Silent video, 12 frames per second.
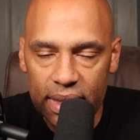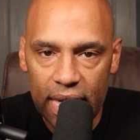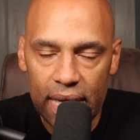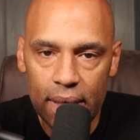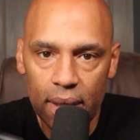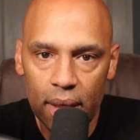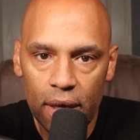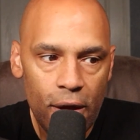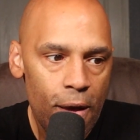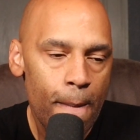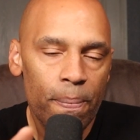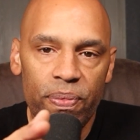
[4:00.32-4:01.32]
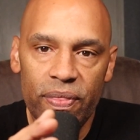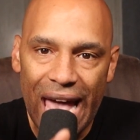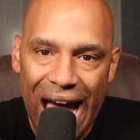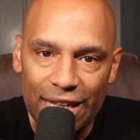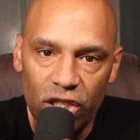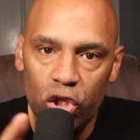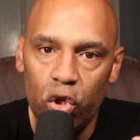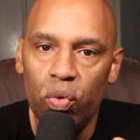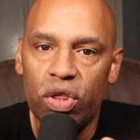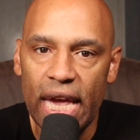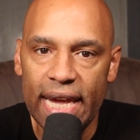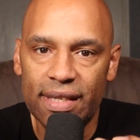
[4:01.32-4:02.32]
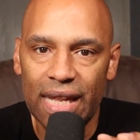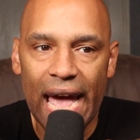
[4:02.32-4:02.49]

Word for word: C, not to do things